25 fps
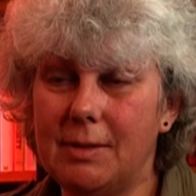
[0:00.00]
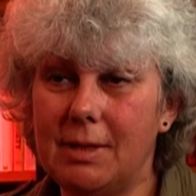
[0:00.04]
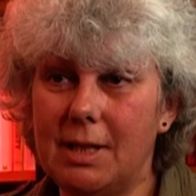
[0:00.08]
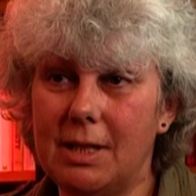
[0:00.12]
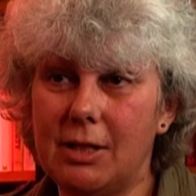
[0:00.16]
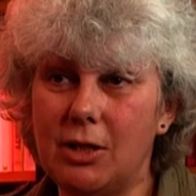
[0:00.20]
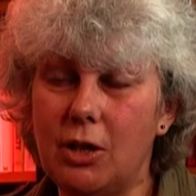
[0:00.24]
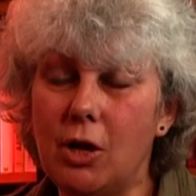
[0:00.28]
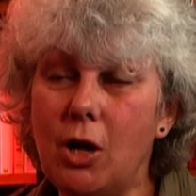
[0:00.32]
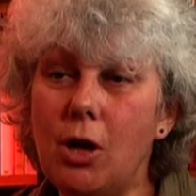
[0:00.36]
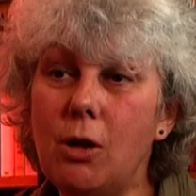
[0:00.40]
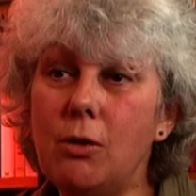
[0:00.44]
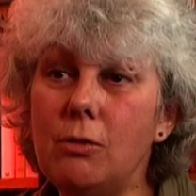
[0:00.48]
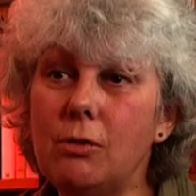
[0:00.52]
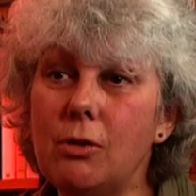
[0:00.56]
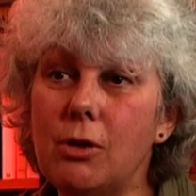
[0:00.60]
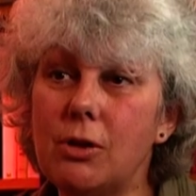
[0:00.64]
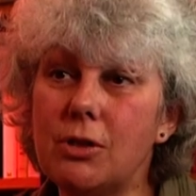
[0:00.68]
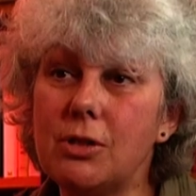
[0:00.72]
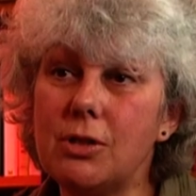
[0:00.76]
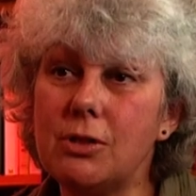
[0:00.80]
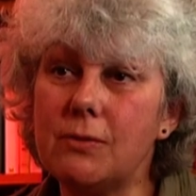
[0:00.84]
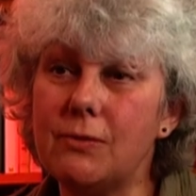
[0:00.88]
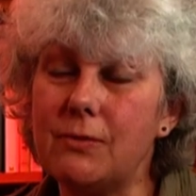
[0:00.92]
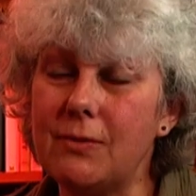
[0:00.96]
And a whole
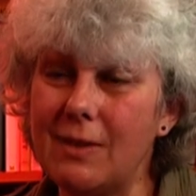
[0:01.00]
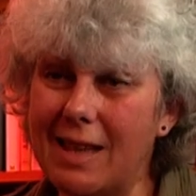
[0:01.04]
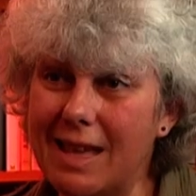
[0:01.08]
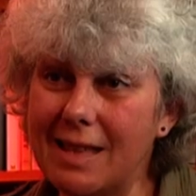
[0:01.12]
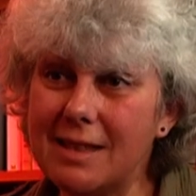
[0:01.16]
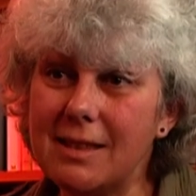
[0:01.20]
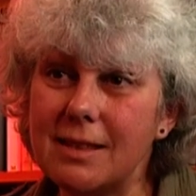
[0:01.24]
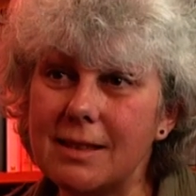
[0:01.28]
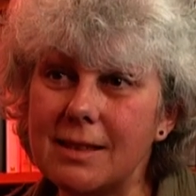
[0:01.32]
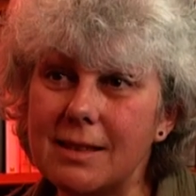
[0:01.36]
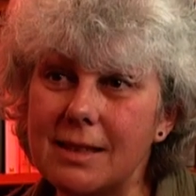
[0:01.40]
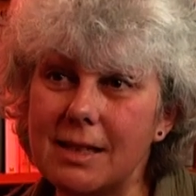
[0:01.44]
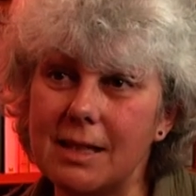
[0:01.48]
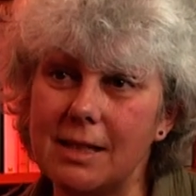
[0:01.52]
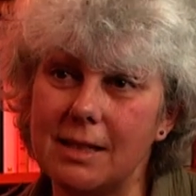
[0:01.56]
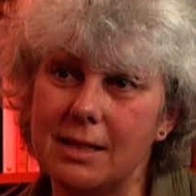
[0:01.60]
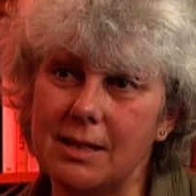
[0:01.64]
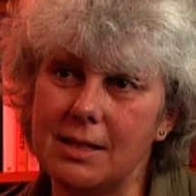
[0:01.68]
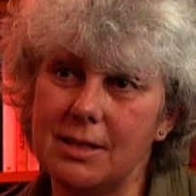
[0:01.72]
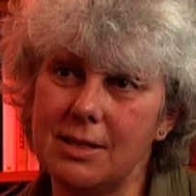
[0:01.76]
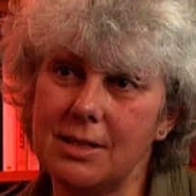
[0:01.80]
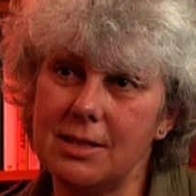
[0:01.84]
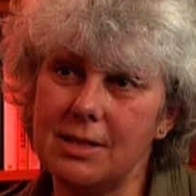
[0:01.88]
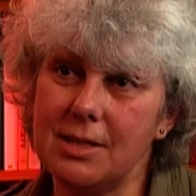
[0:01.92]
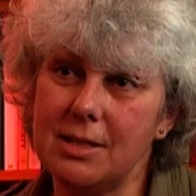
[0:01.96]
lot of other
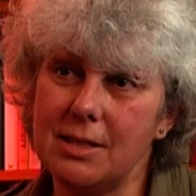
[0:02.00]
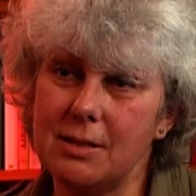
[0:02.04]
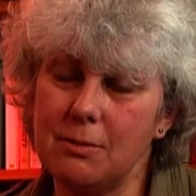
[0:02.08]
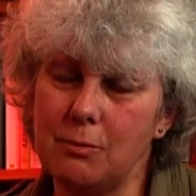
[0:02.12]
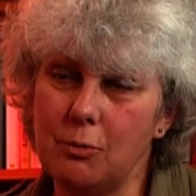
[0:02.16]
things.